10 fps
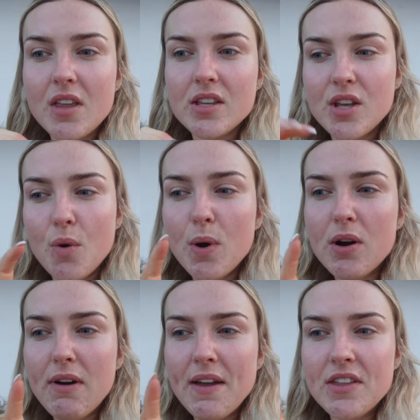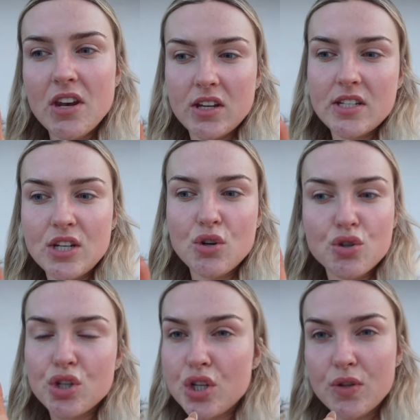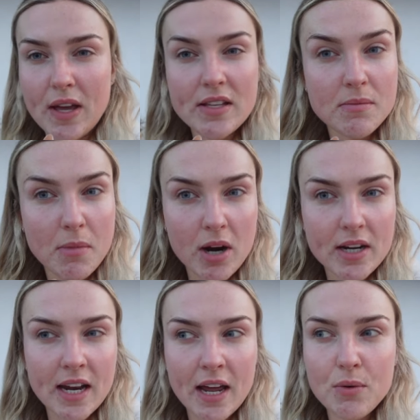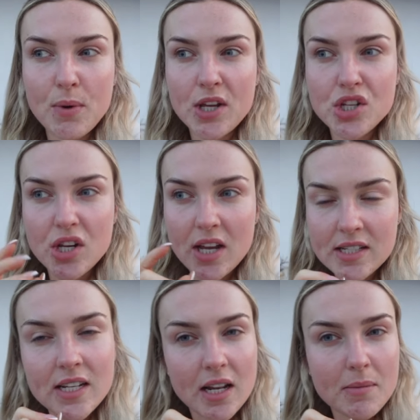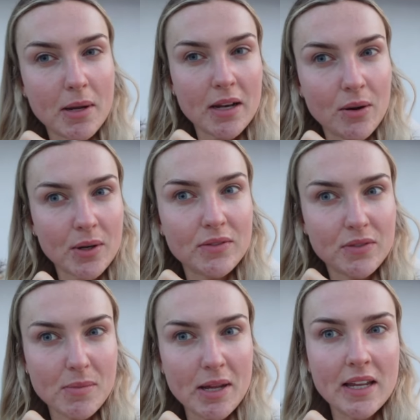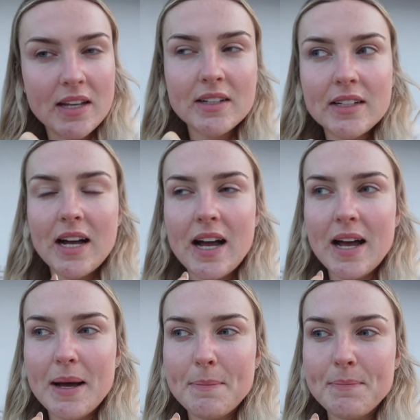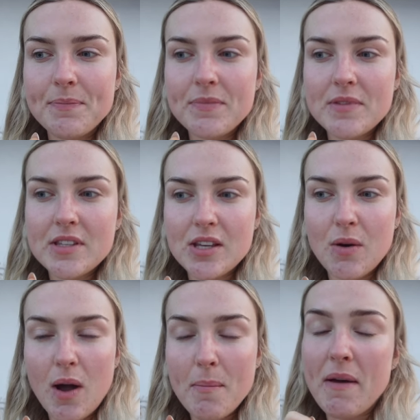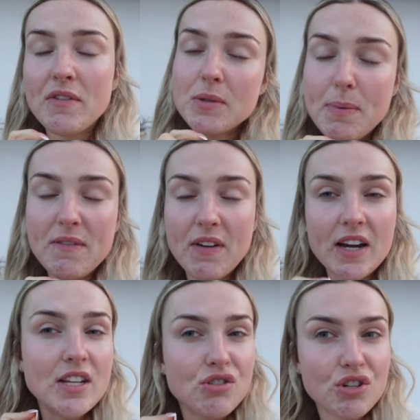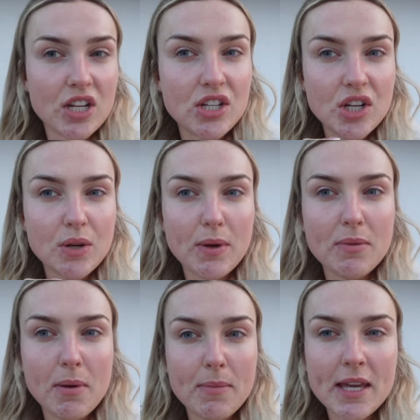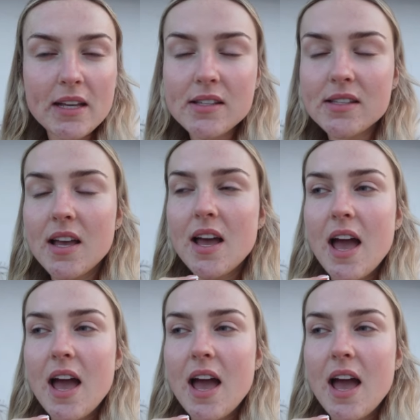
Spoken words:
So we're around the 1,900, 2,000 mark now, which is a little bit lower for me. So I'm having to be very strategic with my meals.